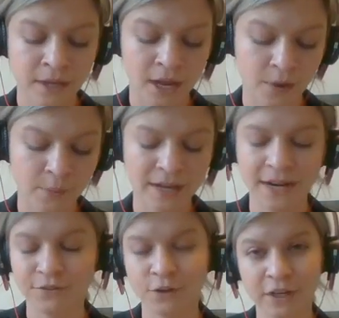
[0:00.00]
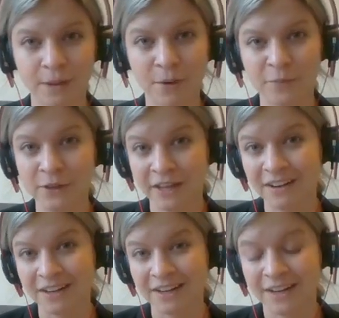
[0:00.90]
We kind of have to look at
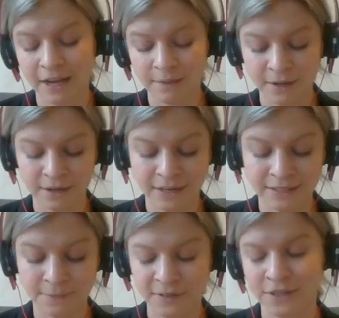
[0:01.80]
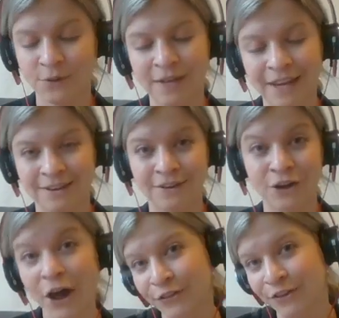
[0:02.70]
popularity. I mean, it's something that you can't
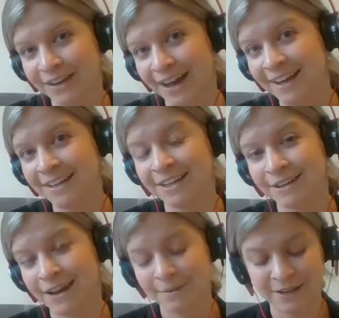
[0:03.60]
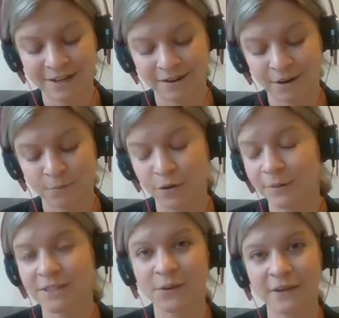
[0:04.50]
not look at. I mean, are
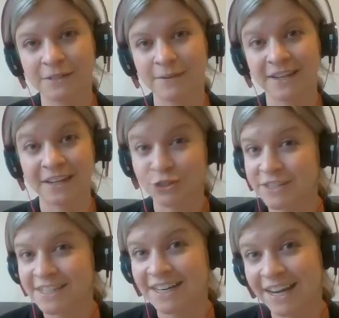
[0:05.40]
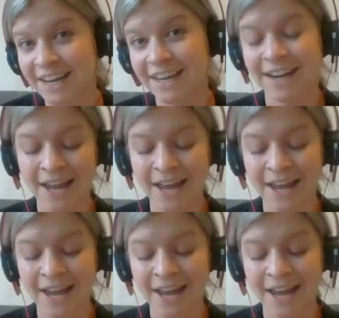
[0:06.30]
brewers going to be interested in it?